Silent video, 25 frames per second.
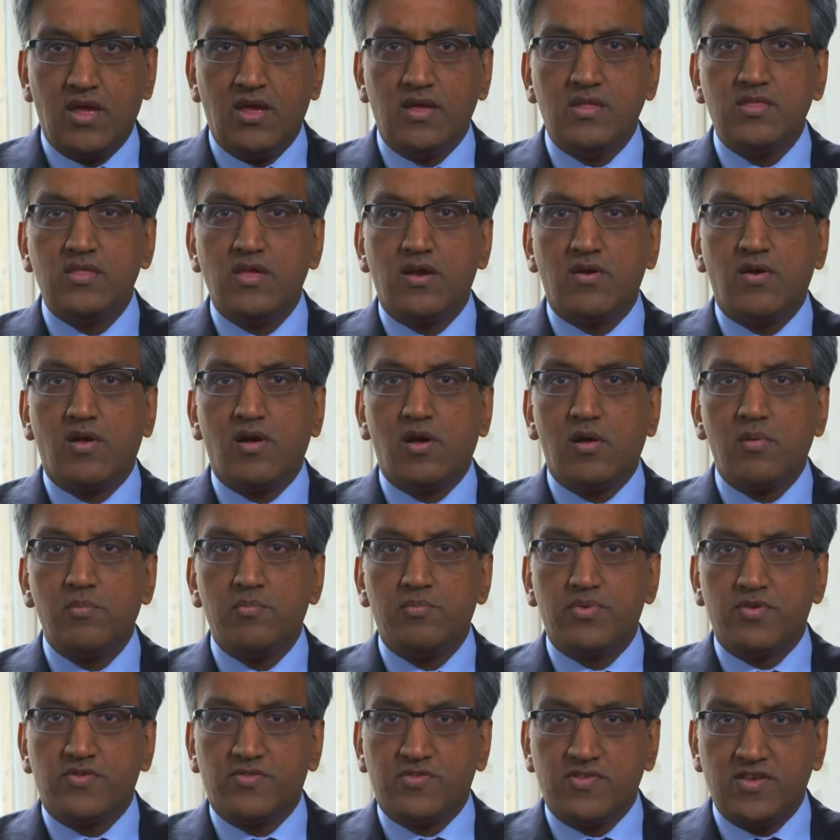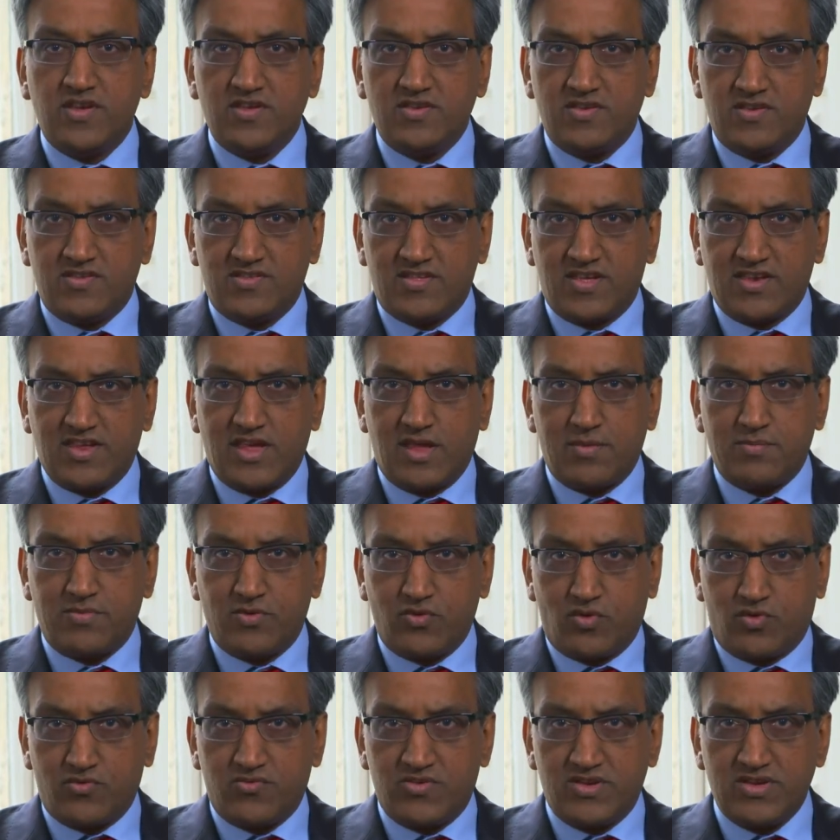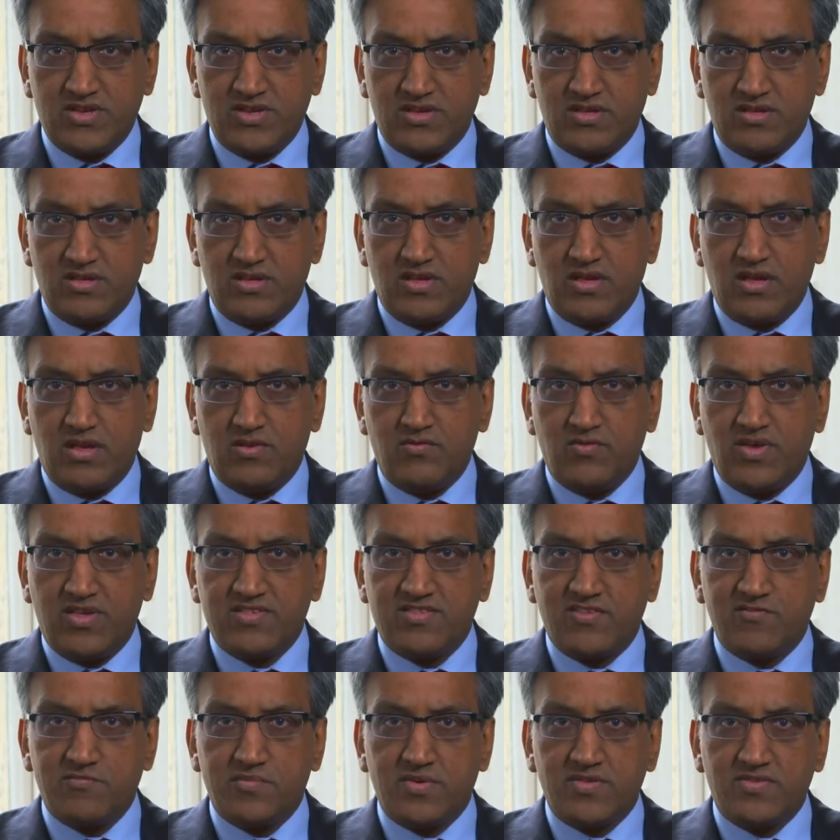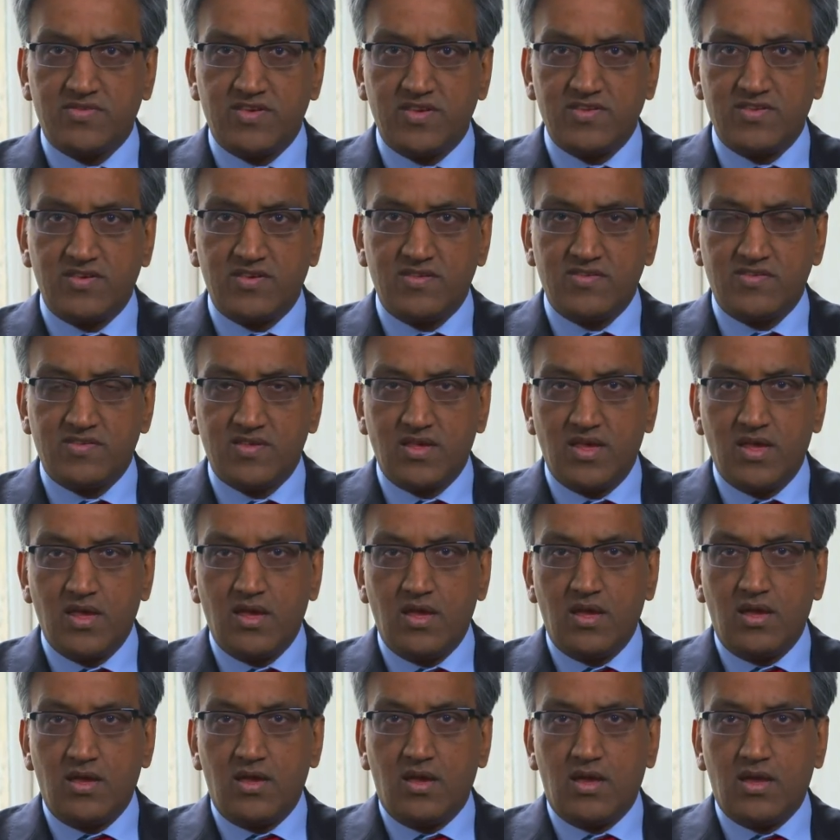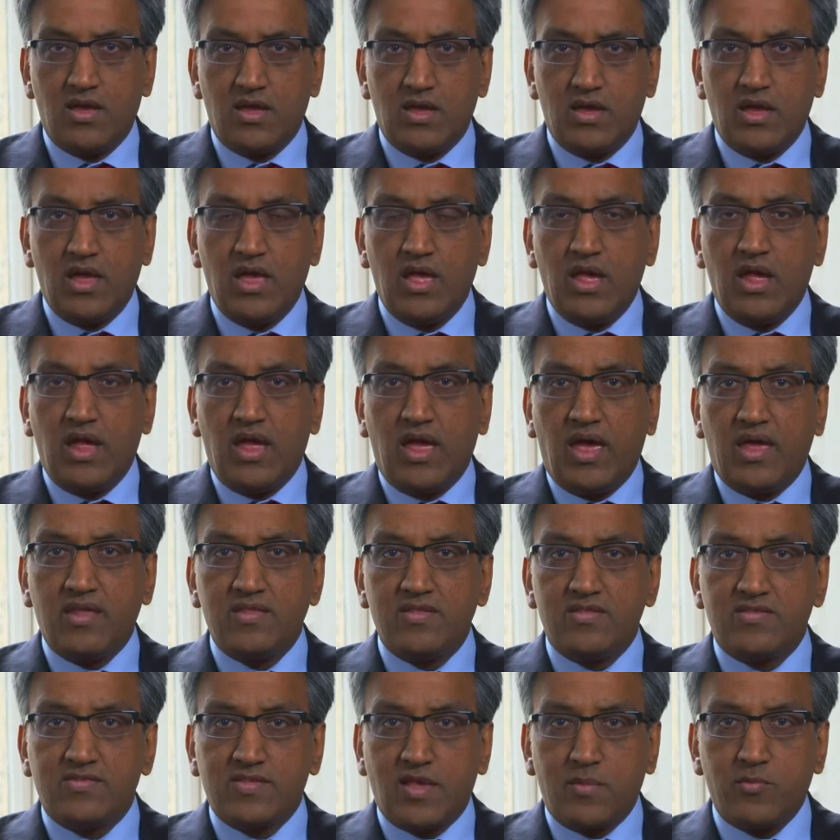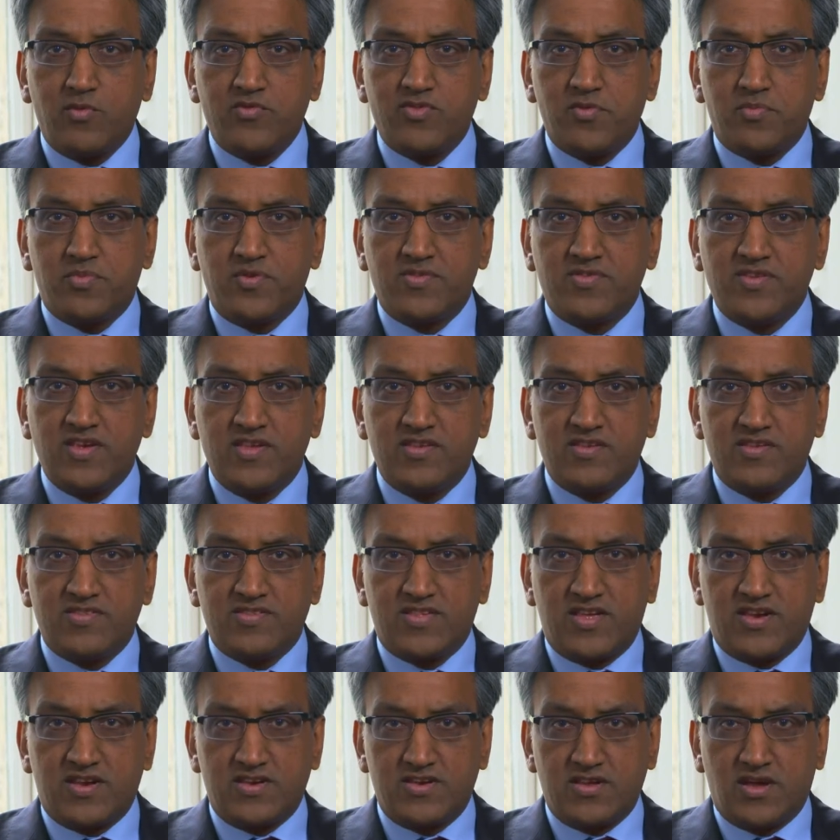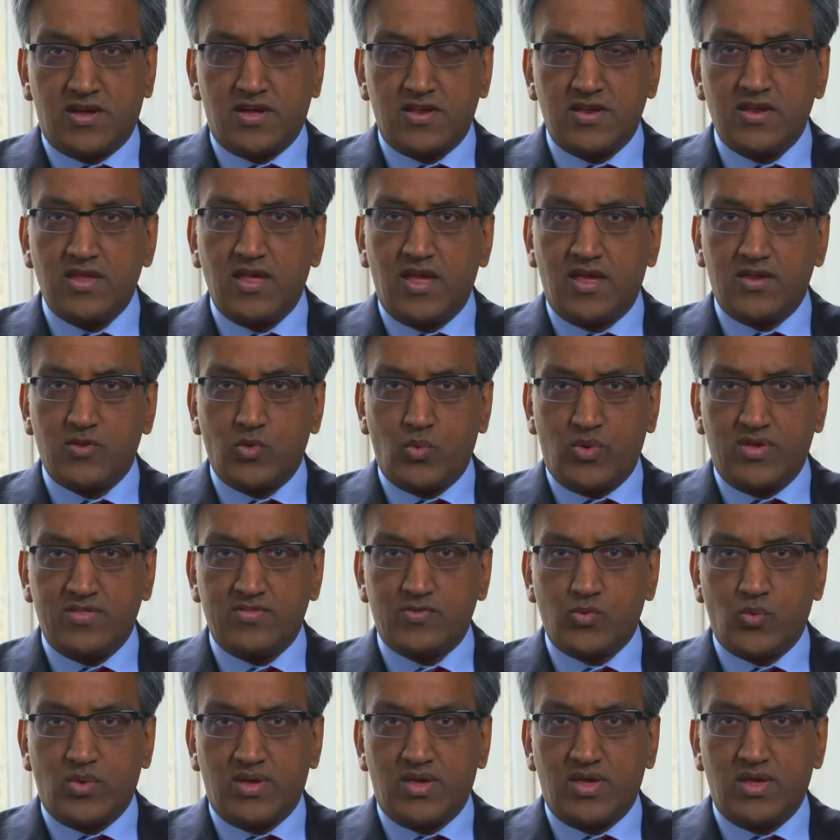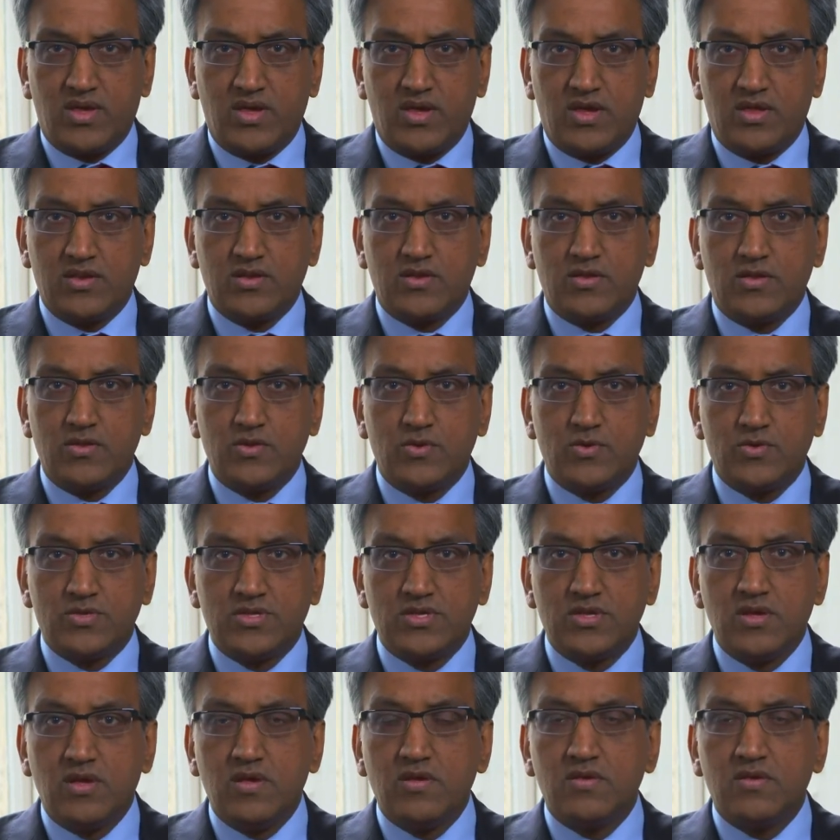there are procedures that can be offered, invasive procedures, and some of the procedures that are done at Queen Square include